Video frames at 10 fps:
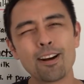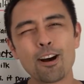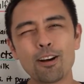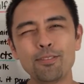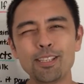
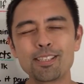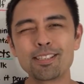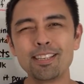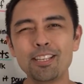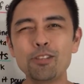
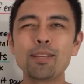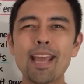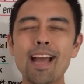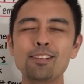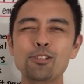Obviously, you
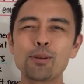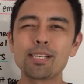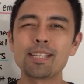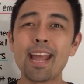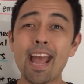can't trust